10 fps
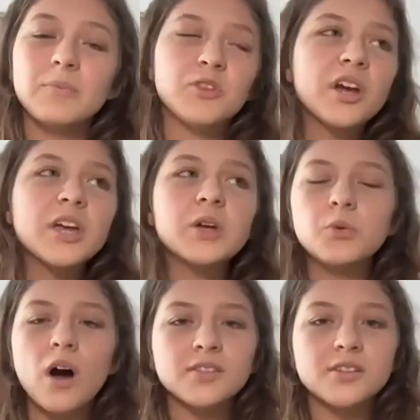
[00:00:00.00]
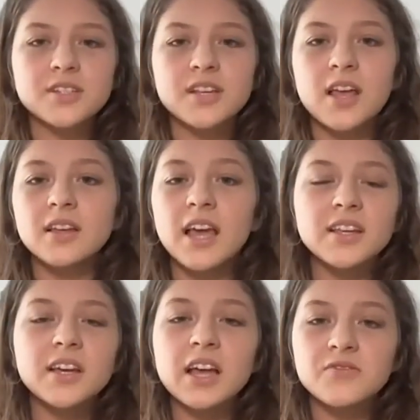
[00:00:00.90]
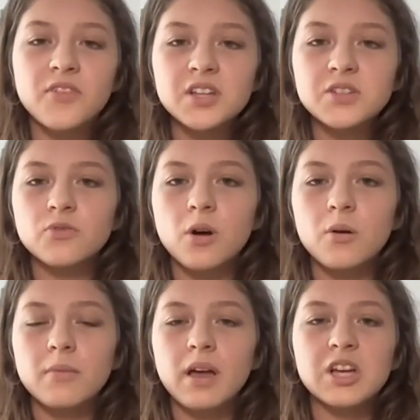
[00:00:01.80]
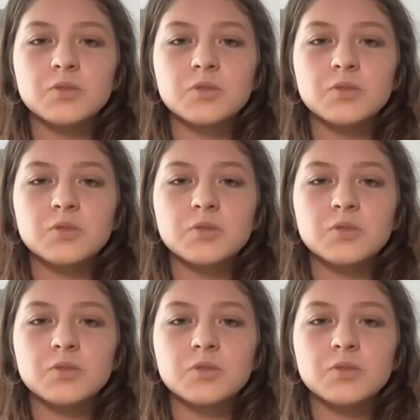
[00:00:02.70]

Talking to others and getting advice from